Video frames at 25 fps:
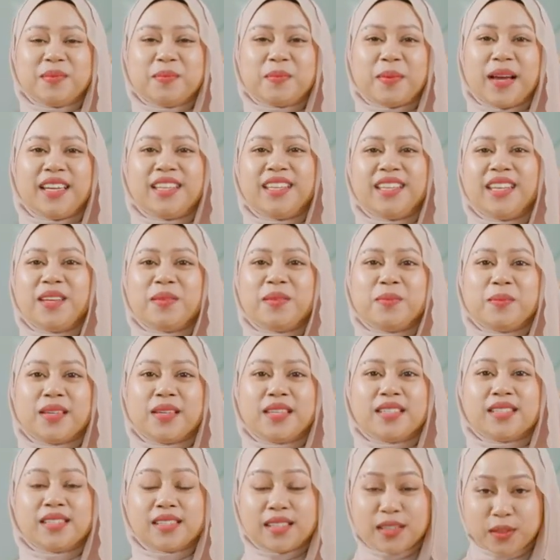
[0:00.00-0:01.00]
My name
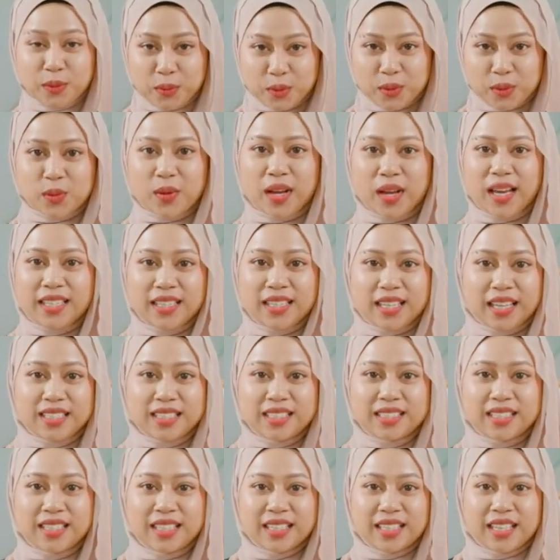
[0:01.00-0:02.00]
is Tengku
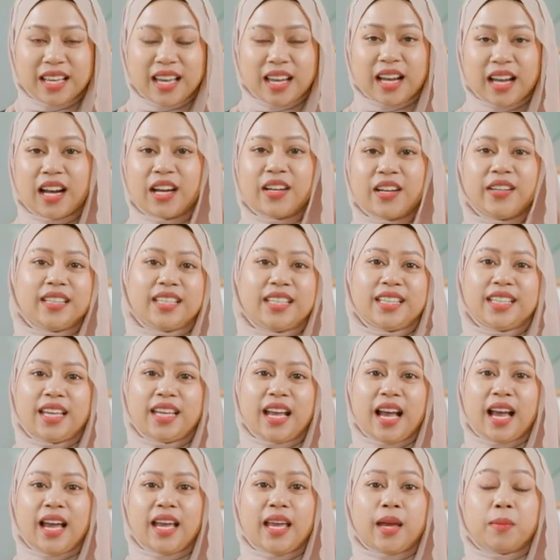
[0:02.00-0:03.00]
Suhaila. Currently,
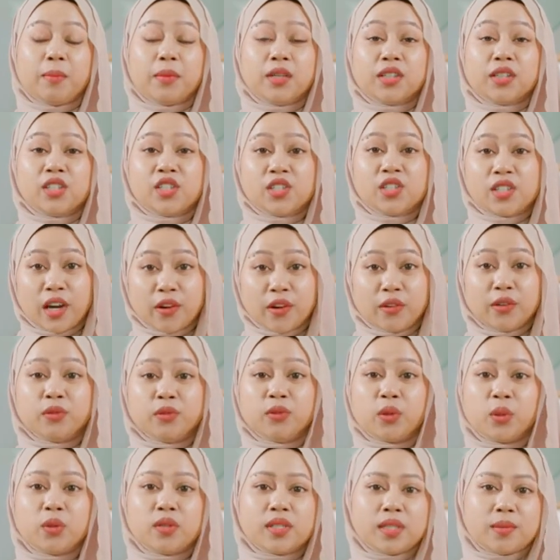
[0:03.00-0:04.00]
I am a Sharon
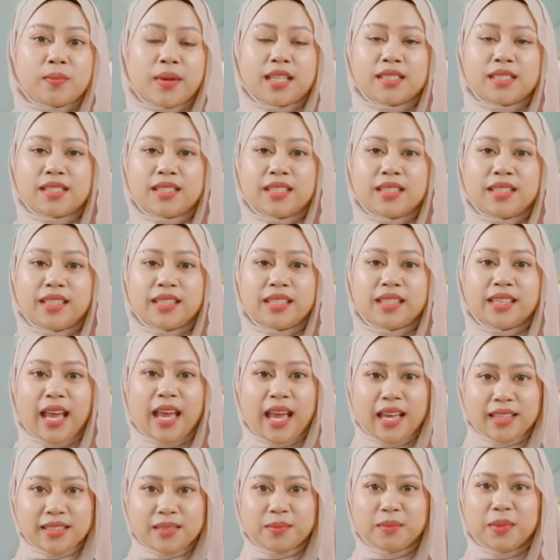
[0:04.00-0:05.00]
Rose Master in
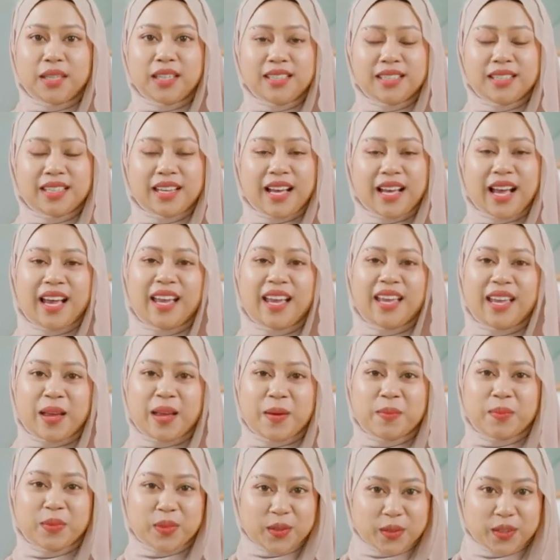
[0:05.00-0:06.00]
Atomy. I
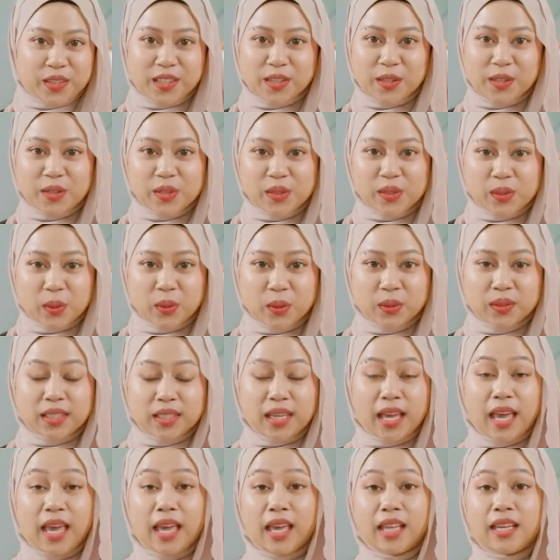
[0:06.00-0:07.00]
am 30 years old
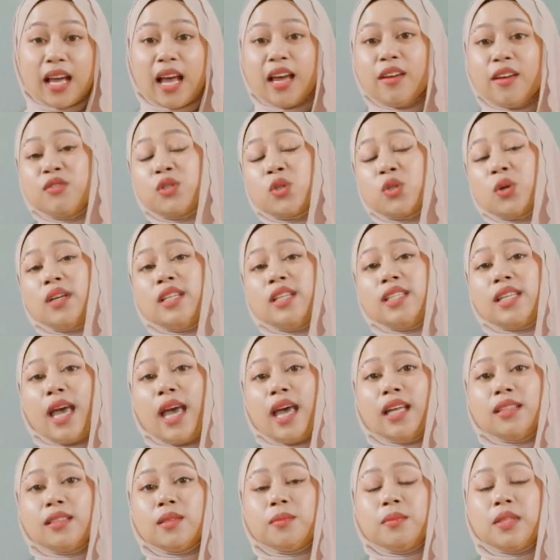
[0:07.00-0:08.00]
and I've joined
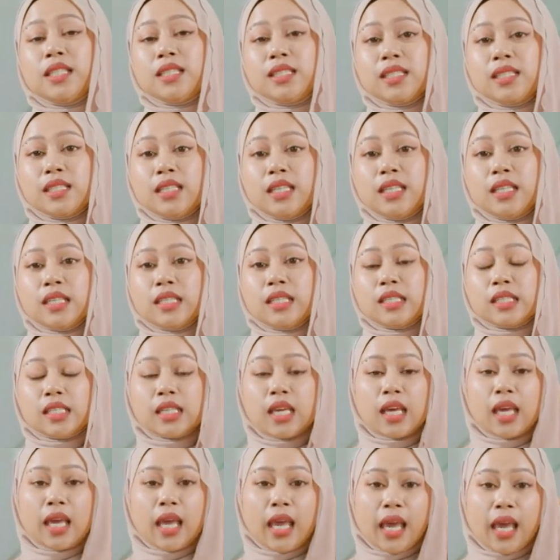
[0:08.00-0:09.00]
Atomy since
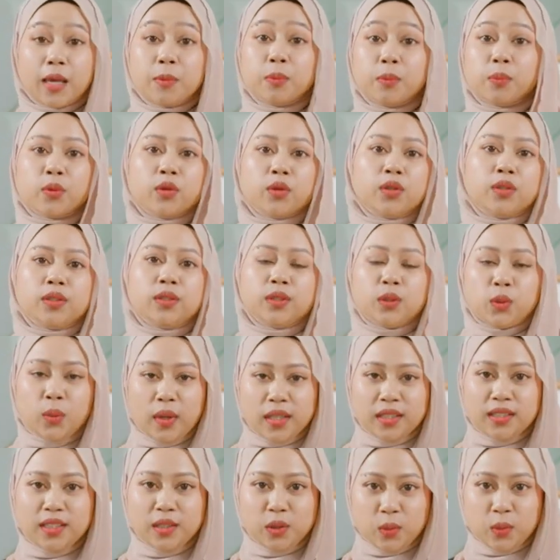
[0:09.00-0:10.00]
April
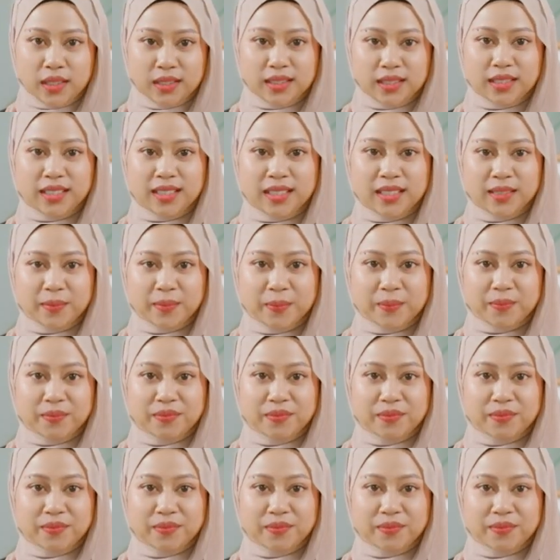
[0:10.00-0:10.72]
2020.